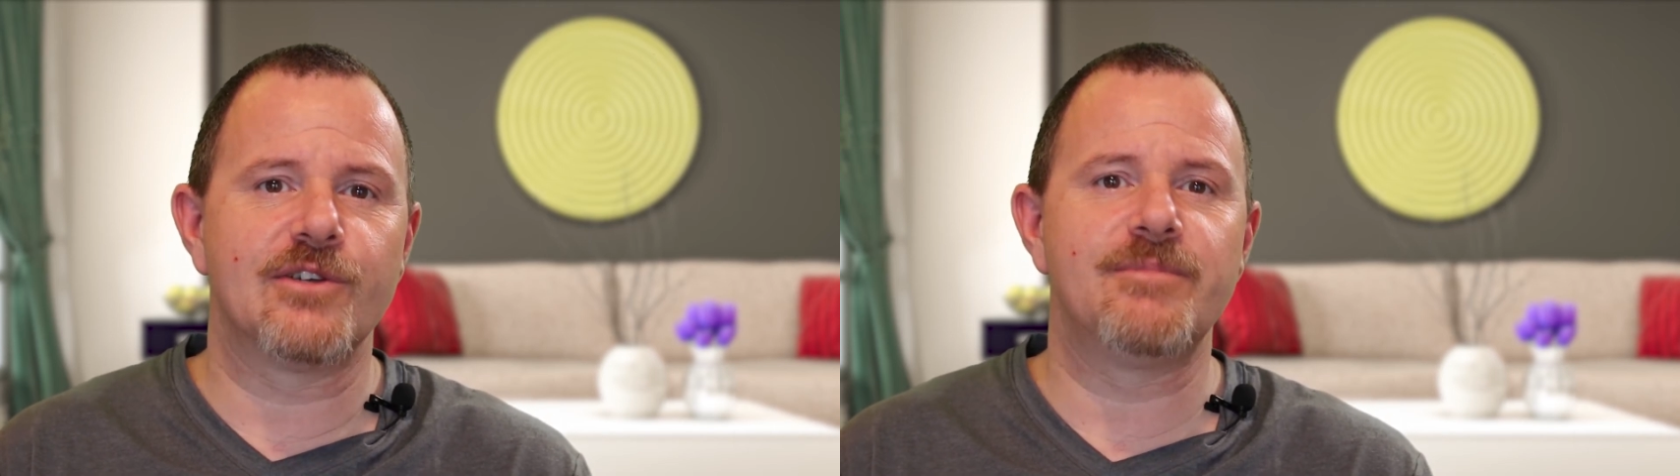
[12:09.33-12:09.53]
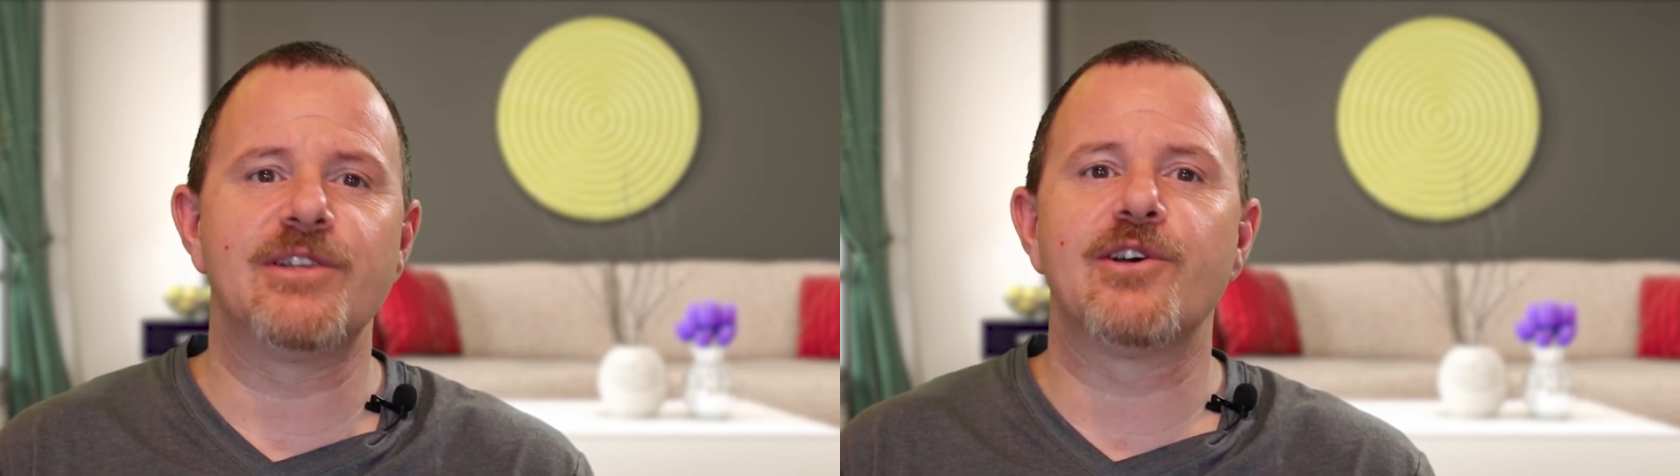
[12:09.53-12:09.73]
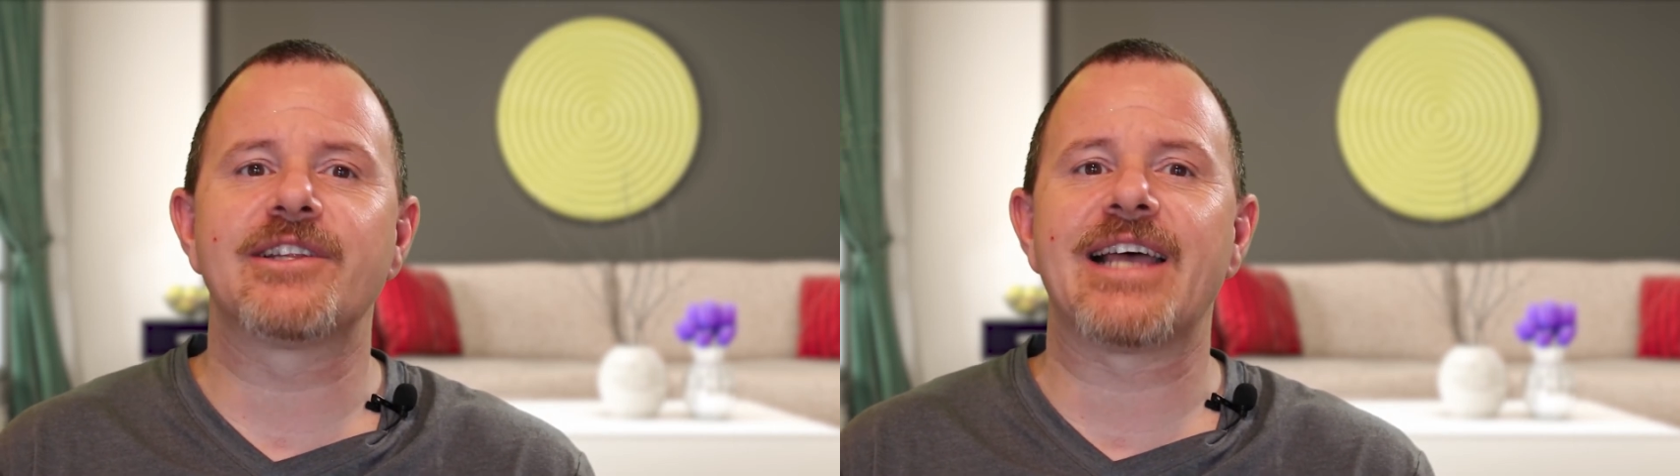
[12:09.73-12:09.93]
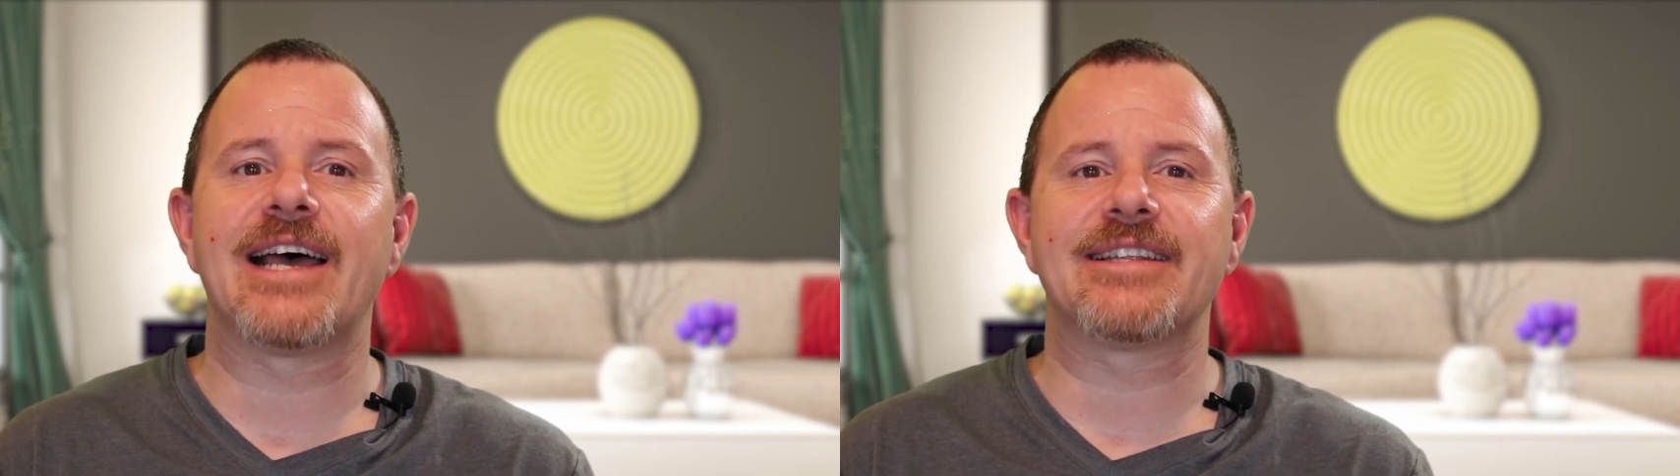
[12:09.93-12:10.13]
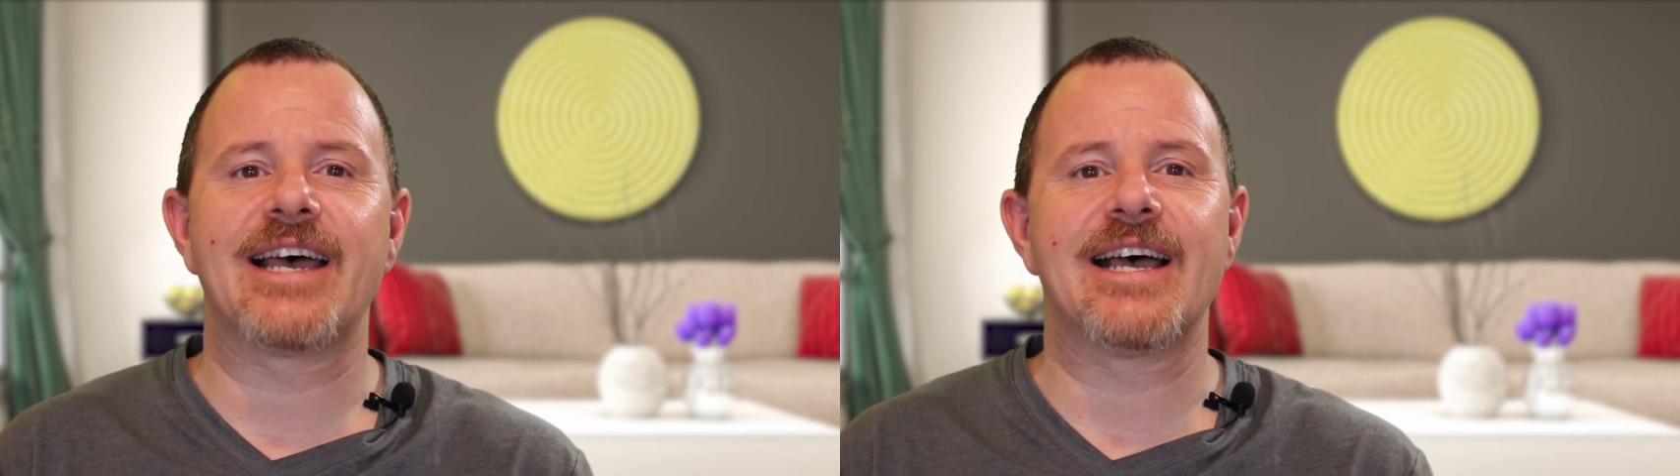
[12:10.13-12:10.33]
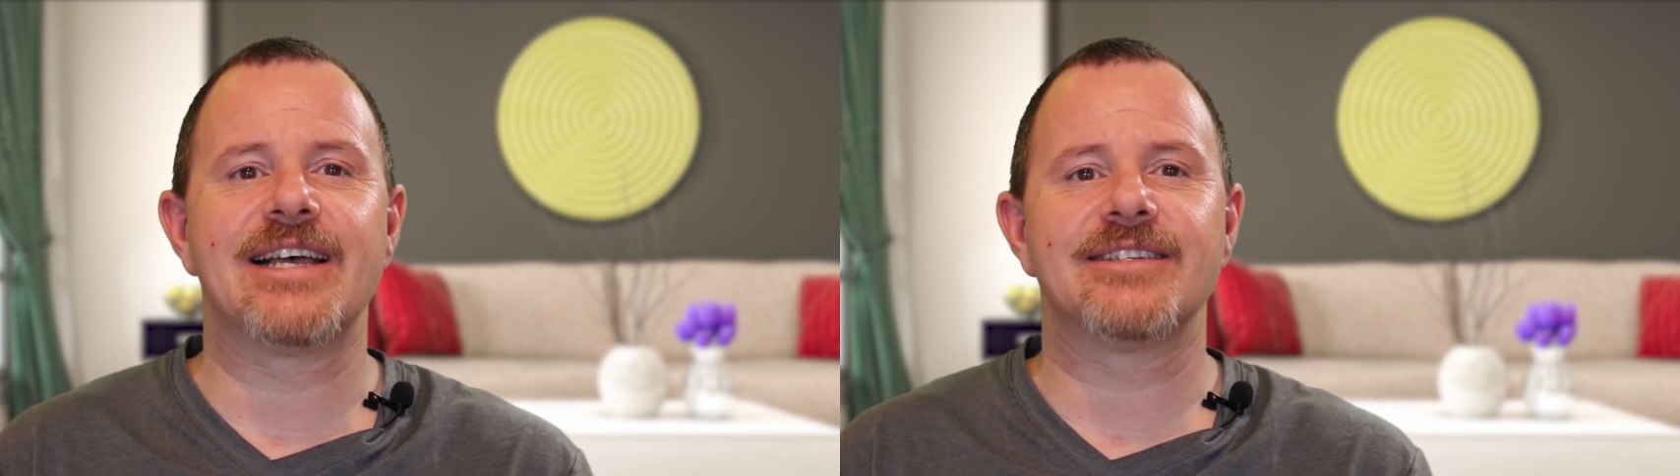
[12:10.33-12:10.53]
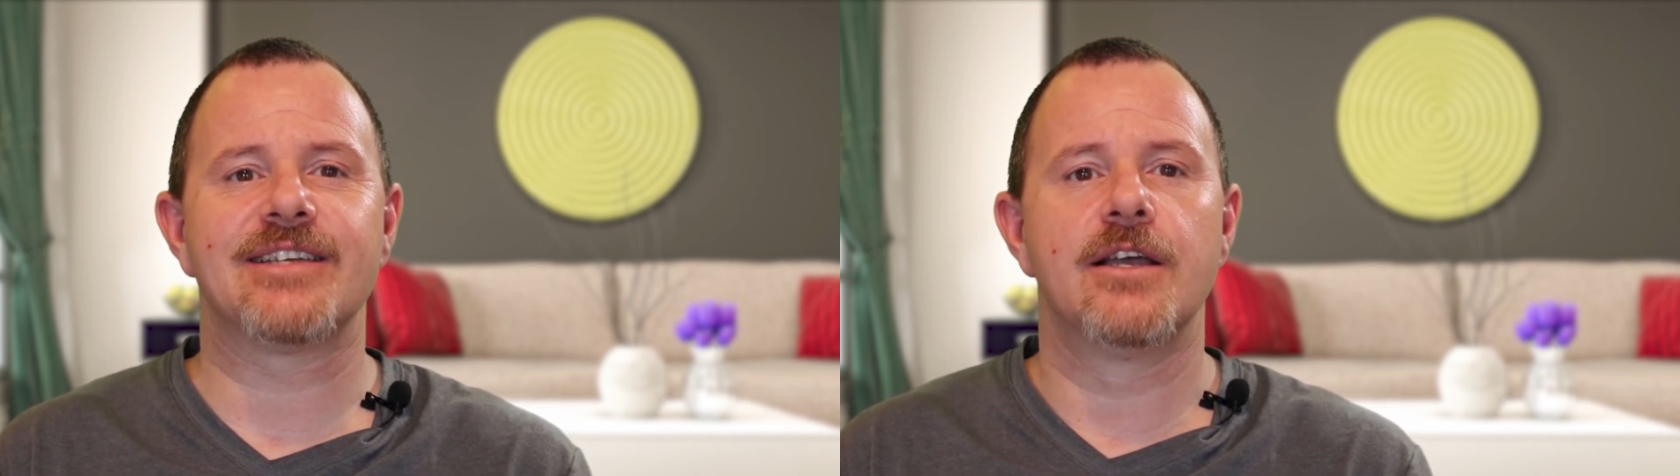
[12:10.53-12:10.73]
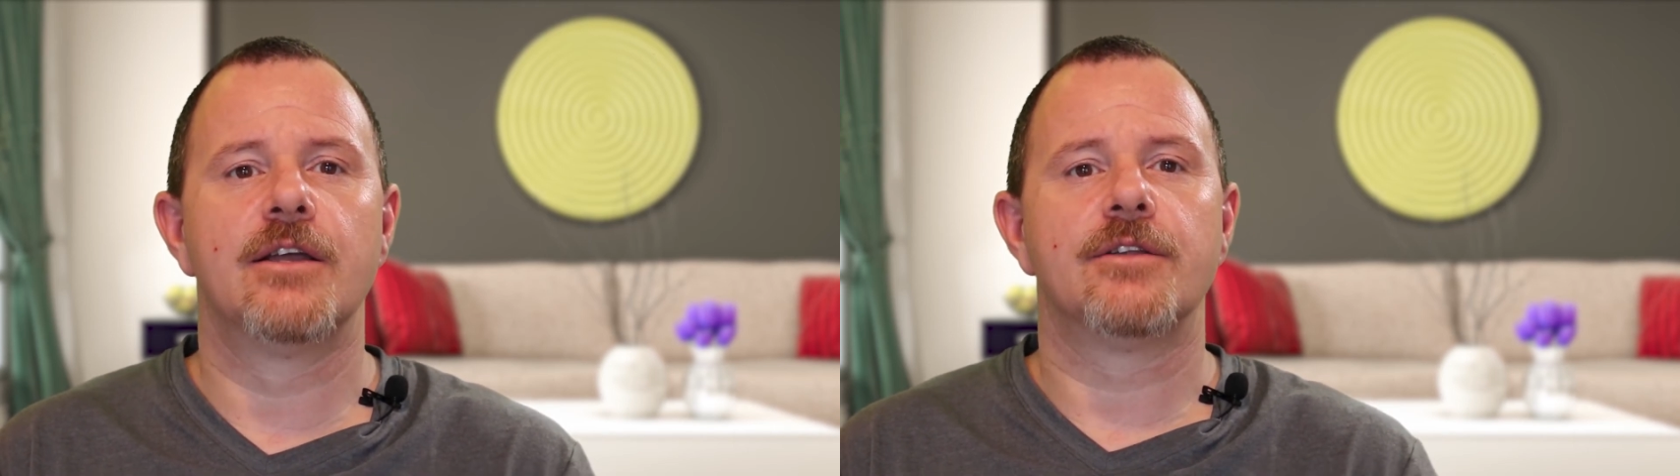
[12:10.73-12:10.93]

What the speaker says: could be looked at as